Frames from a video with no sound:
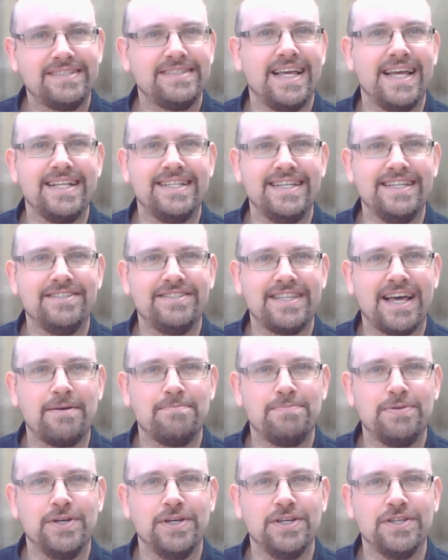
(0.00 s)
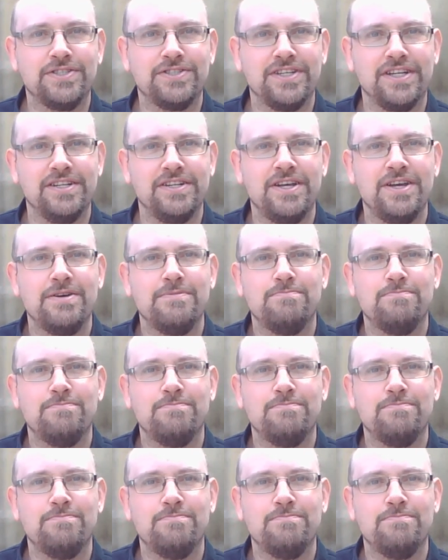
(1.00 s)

it is that person,